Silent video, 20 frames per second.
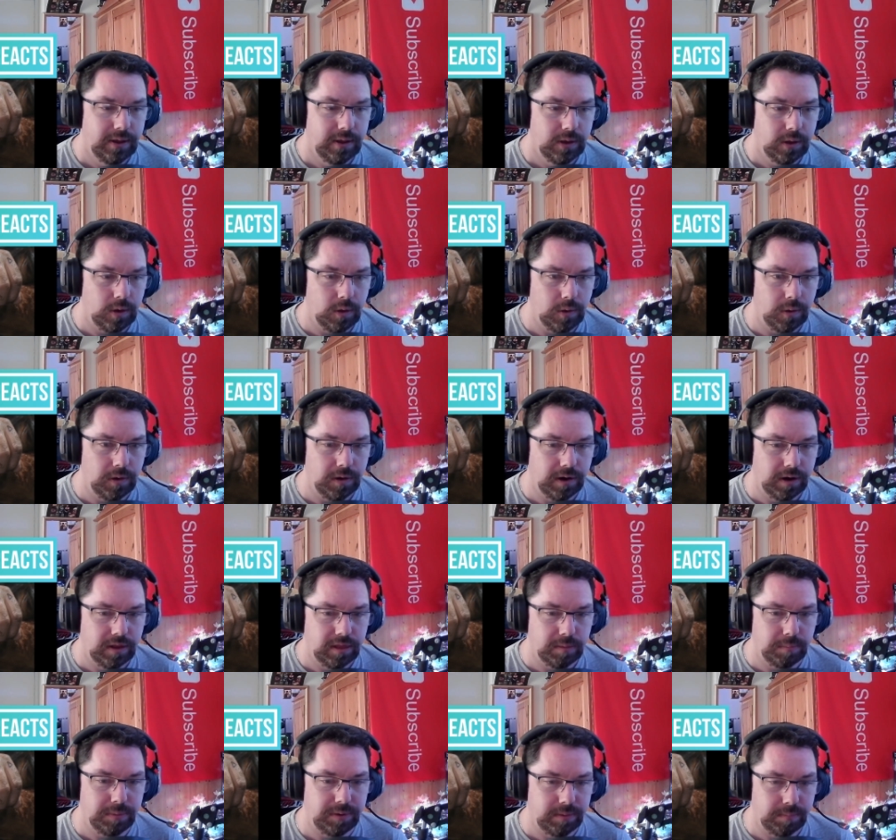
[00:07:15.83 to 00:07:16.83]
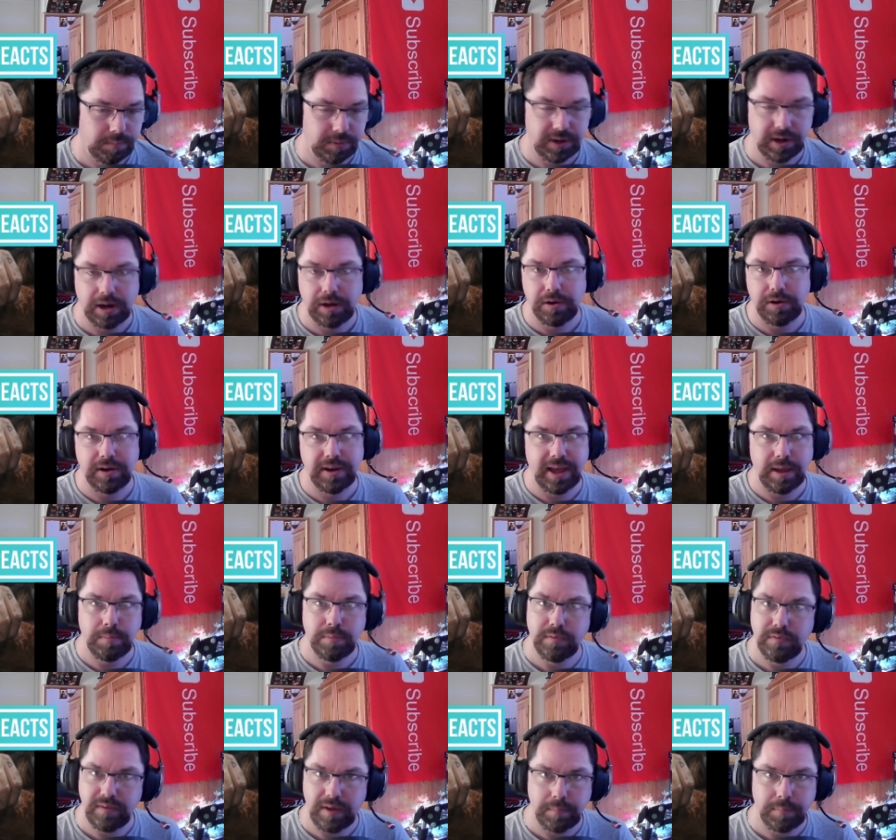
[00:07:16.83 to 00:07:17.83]
or the particular type
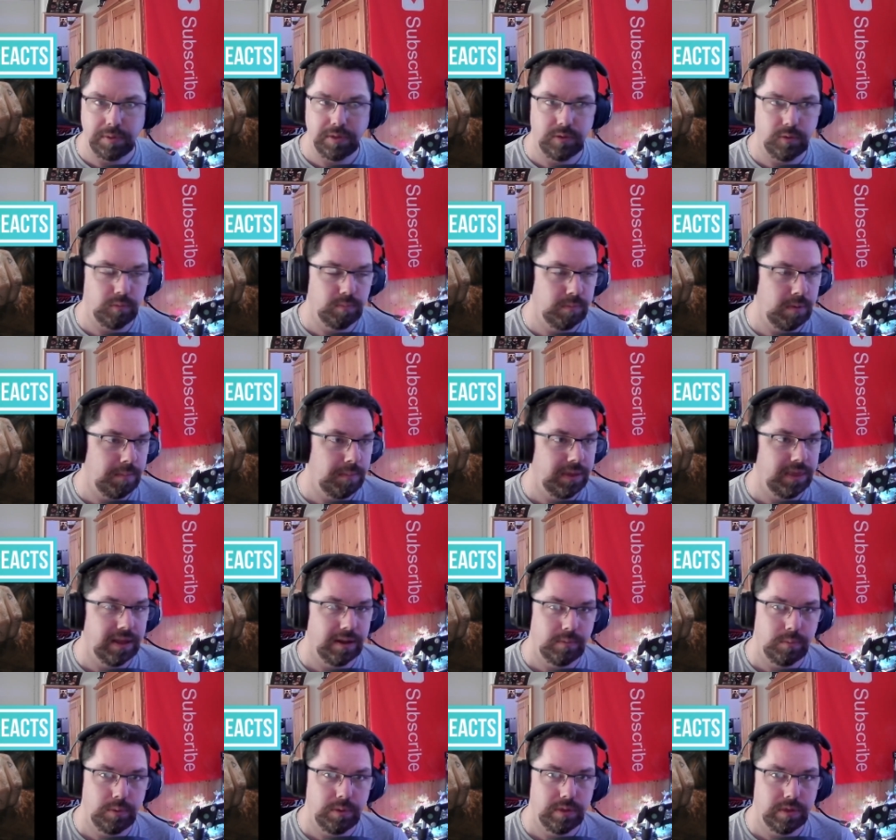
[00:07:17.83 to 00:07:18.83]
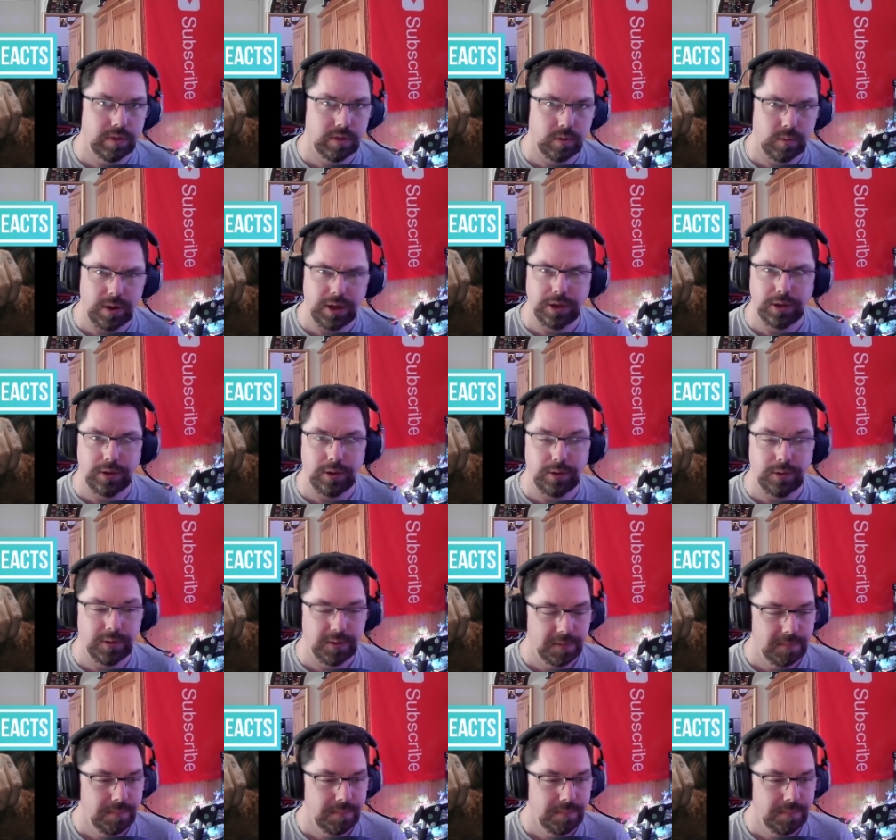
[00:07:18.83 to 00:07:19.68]
of episode maybe that was quite good.